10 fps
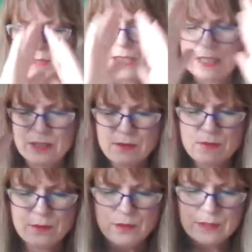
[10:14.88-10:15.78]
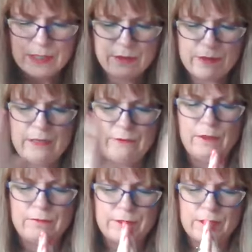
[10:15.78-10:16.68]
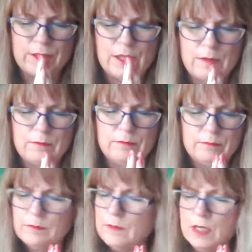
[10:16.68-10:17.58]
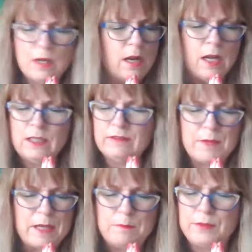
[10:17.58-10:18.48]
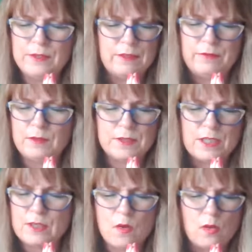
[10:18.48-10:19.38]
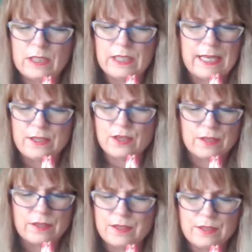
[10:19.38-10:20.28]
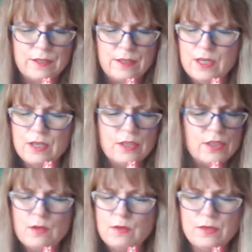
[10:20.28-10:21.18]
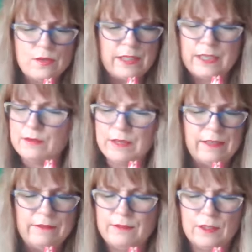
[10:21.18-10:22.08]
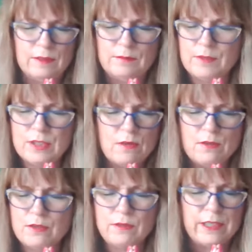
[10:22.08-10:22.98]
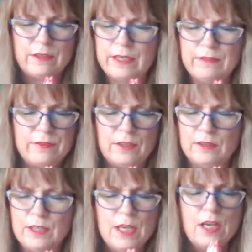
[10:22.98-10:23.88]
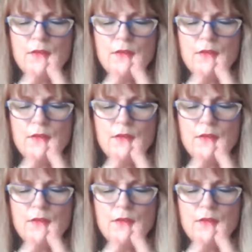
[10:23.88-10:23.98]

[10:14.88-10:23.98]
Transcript: I'm so truly grateful for all of my beautiful soul connections. So truly grateful. So truly grateful.